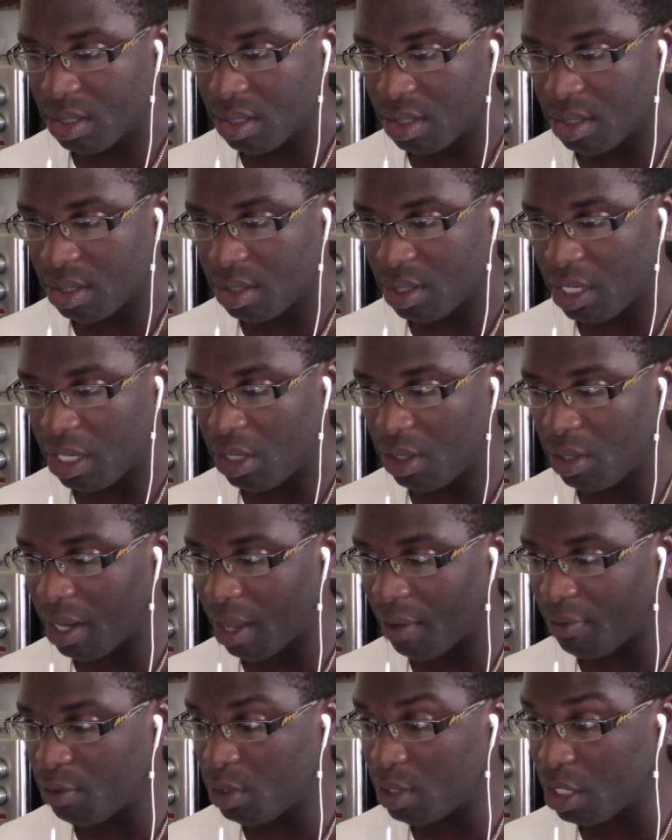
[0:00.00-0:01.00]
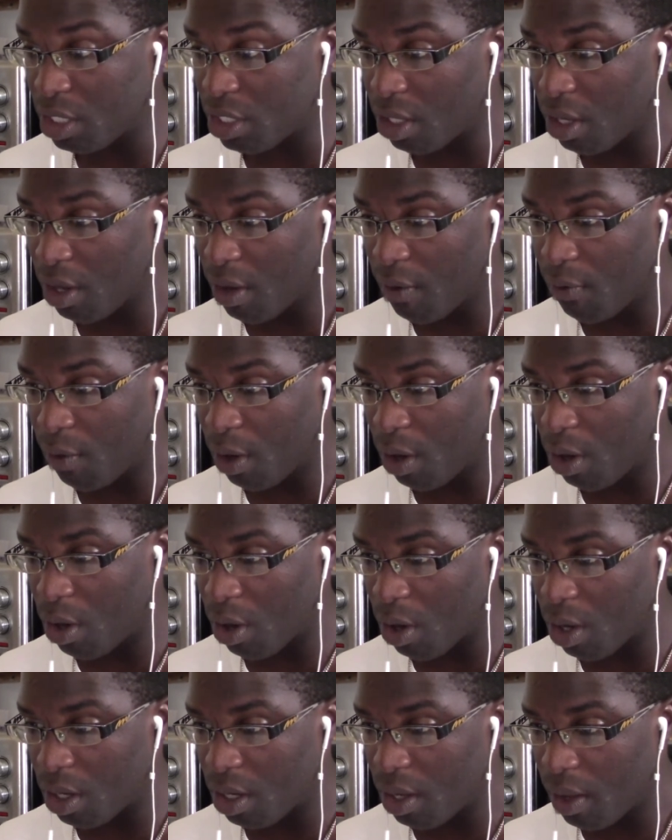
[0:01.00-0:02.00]
So they don't have to search for a
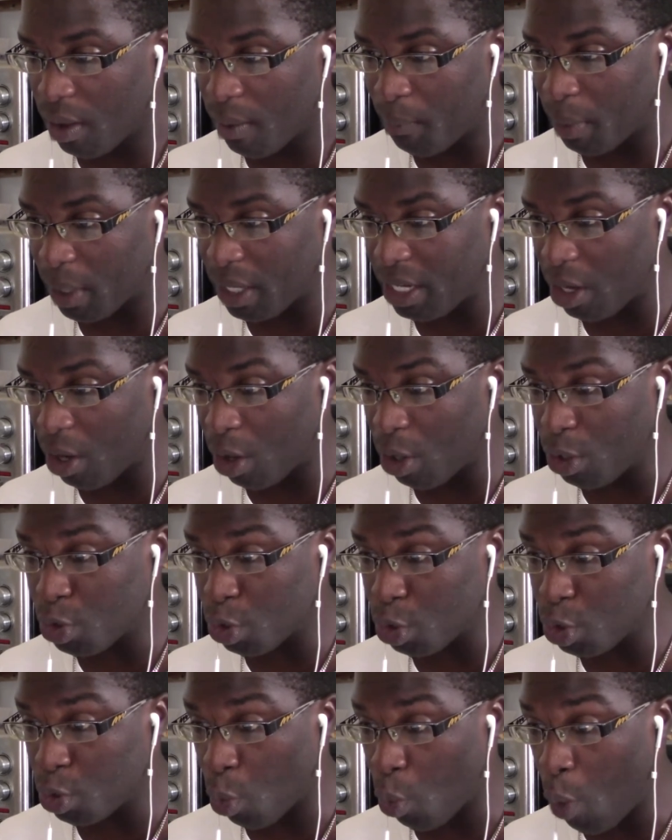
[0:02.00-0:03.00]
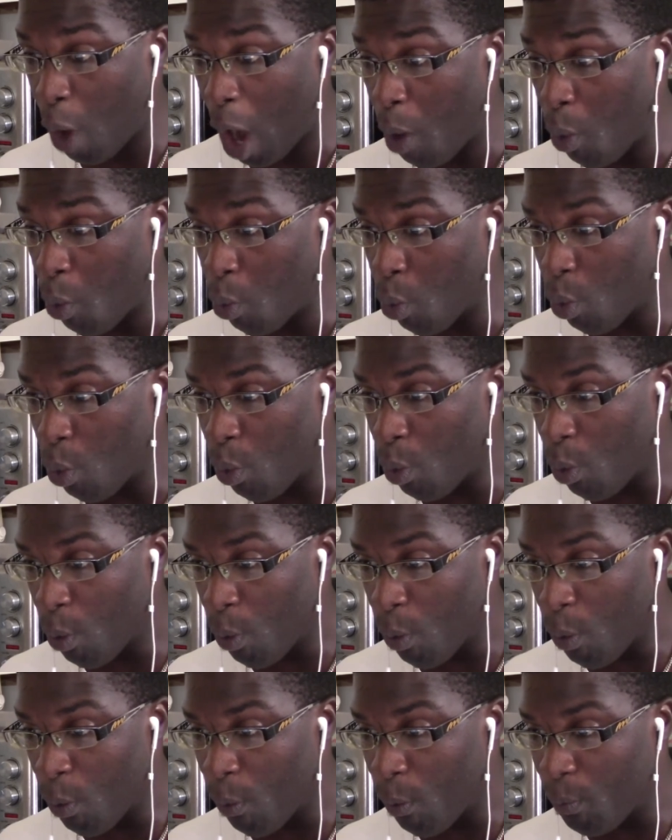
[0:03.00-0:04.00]
gun.But they're also shooting. Whoa!
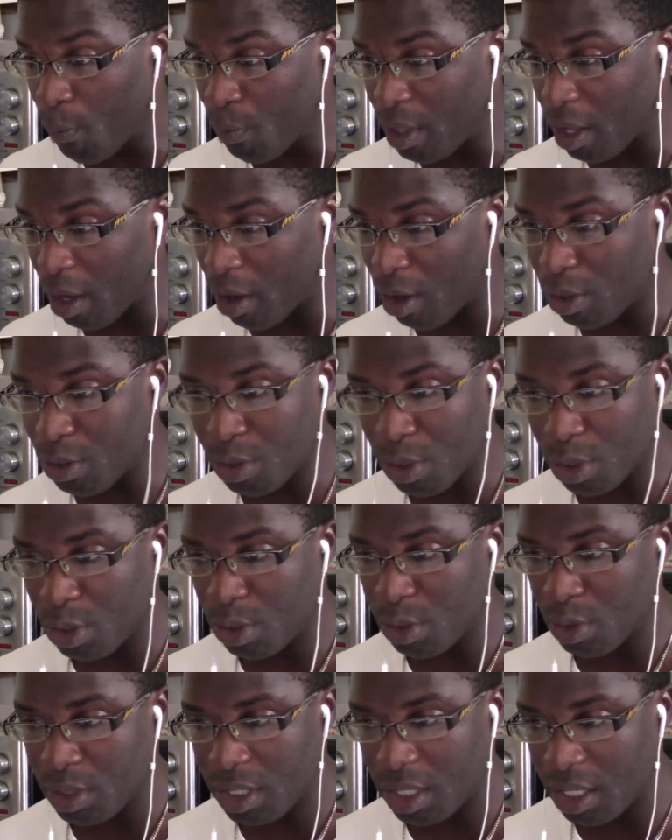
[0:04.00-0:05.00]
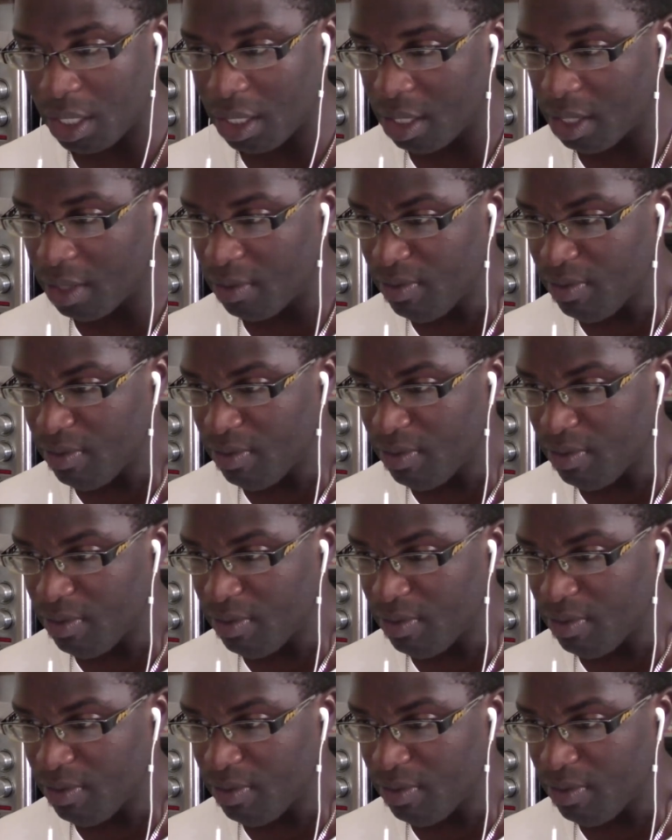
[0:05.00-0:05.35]
They're also shooting.